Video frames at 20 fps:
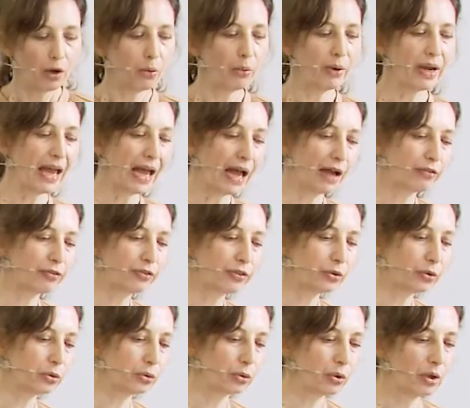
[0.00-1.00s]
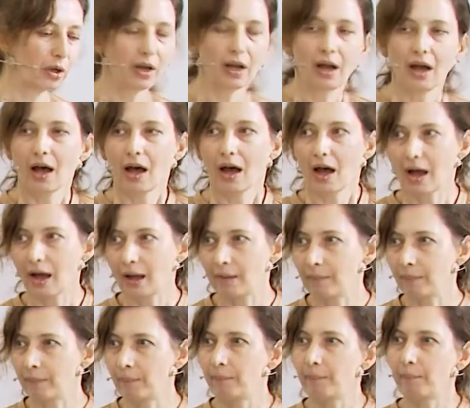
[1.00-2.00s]
We have to
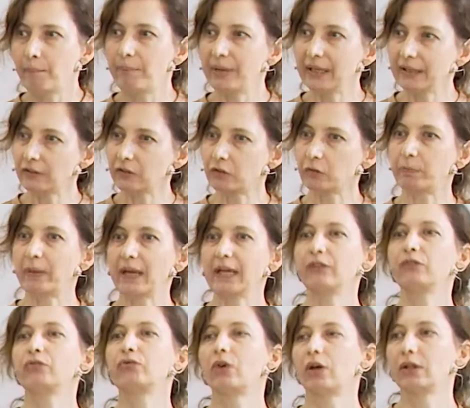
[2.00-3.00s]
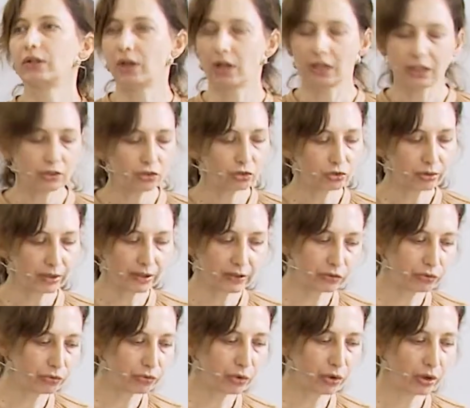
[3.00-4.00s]
build a space for knowledge
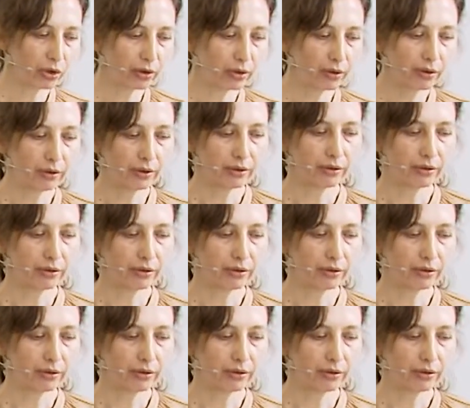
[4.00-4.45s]
transfer